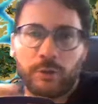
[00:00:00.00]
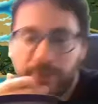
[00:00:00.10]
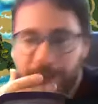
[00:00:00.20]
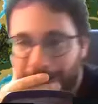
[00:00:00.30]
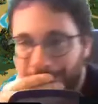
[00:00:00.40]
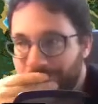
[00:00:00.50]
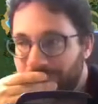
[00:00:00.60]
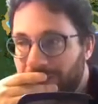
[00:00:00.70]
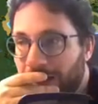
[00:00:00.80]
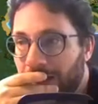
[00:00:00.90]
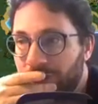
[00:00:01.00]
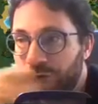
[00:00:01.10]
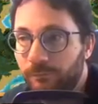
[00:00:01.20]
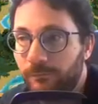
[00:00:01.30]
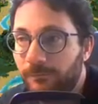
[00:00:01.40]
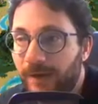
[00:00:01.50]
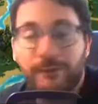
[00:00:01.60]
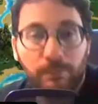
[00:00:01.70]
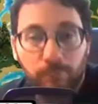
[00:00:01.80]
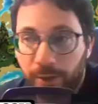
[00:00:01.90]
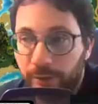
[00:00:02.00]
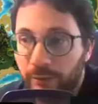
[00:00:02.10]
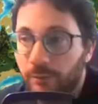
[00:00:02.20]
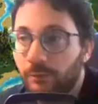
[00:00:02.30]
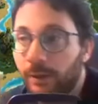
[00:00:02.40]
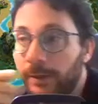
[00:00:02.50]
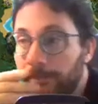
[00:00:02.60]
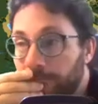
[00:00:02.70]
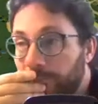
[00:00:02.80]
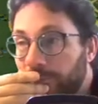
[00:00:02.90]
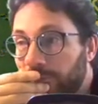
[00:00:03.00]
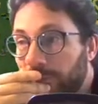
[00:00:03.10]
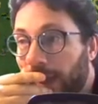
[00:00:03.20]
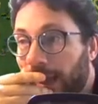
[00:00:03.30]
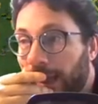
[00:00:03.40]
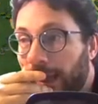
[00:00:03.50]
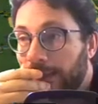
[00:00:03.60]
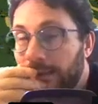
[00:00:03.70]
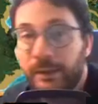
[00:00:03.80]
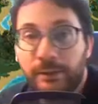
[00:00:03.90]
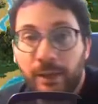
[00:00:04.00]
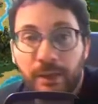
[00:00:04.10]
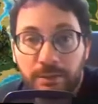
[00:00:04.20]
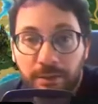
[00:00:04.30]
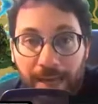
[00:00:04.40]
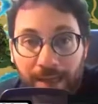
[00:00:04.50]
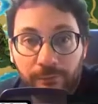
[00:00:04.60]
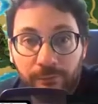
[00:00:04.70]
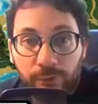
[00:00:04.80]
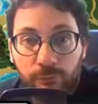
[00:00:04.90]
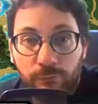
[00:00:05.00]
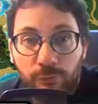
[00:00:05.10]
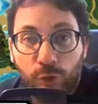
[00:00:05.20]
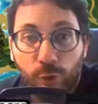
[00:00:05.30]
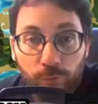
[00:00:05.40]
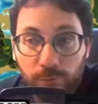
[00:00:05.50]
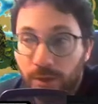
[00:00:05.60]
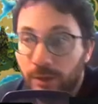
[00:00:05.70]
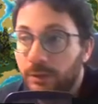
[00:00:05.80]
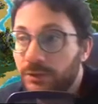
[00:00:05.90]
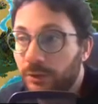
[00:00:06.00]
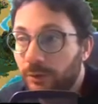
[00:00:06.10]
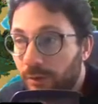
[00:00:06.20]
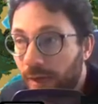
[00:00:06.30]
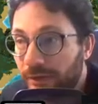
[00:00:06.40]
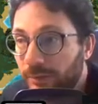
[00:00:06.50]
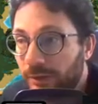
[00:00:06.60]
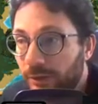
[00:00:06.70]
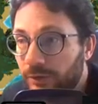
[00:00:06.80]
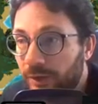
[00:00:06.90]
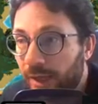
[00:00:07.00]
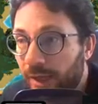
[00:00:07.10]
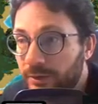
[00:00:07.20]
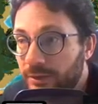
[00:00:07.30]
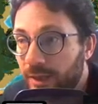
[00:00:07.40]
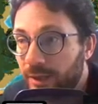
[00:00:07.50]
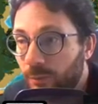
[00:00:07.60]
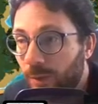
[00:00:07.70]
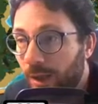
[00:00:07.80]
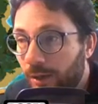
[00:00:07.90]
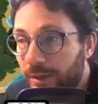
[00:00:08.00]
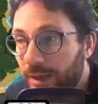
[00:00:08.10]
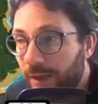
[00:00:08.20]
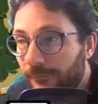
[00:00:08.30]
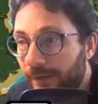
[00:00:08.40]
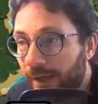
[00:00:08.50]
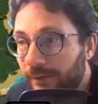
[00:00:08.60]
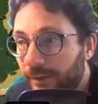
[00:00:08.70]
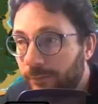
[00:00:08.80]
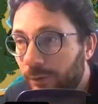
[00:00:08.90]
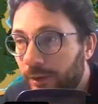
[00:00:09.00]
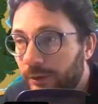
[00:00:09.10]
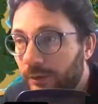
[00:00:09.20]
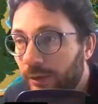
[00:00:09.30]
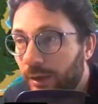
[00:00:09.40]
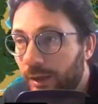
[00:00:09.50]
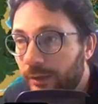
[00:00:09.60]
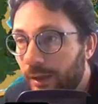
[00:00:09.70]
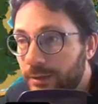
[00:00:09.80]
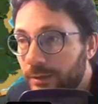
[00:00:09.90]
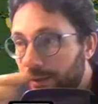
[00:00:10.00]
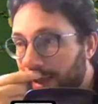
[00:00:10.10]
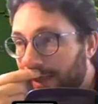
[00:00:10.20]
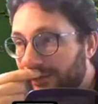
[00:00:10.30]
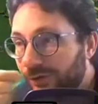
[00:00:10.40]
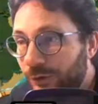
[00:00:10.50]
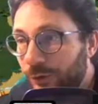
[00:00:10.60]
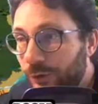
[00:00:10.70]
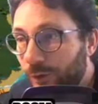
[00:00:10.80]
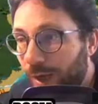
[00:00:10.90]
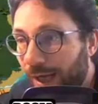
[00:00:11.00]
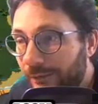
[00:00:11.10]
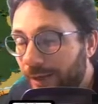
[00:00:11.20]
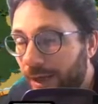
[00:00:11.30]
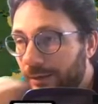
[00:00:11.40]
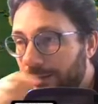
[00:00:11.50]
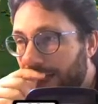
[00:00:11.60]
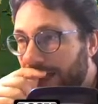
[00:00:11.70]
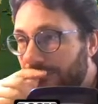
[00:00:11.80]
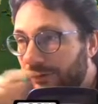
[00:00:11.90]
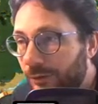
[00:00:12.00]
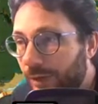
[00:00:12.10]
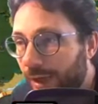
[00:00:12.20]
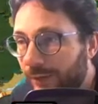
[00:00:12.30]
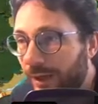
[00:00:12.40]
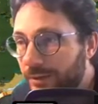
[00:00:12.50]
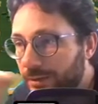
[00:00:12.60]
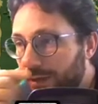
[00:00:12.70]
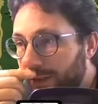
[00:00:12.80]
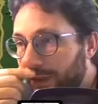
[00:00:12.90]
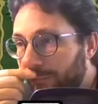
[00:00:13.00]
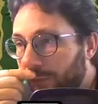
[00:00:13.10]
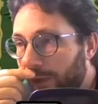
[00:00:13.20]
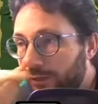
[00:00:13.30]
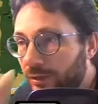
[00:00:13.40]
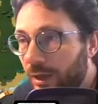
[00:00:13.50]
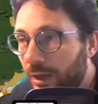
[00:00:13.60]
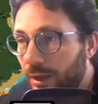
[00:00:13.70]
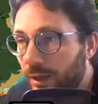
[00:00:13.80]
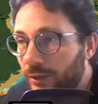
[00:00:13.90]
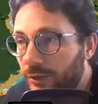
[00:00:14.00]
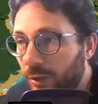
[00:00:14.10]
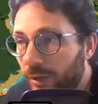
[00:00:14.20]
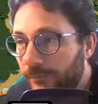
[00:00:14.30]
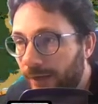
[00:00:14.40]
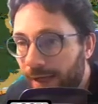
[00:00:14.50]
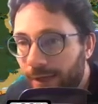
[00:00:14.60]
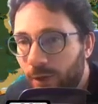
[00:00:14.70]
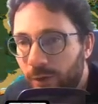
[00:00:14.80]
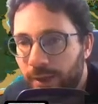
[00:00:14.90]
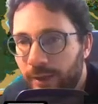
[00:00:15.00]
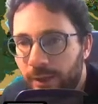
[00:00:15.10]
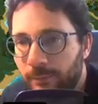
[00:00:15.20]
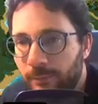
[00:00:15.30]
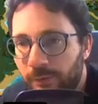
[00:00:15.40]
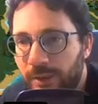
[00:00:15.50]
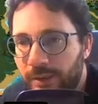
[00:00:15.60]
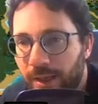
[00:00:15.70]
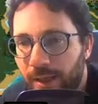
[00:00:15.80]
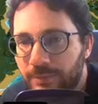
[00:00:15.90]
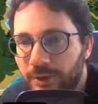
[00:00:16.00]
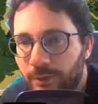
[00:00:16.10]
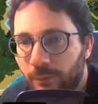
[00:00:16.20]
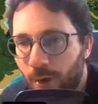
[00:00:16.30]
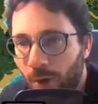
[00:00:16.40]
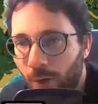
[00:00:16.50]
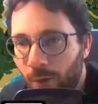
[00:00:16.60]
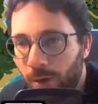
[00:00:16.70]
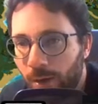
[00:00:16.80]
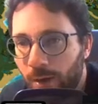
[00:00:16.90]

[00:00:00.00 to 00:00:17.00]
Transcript: that's got 5 hit points, right? And it does an attack of 2. So the craftsman looks at that and says, well, he's got 5 hit points and does an attack of 2. I've got an attack of 2 and I've got 6 hit points. So if I go hit him 3 times in a row,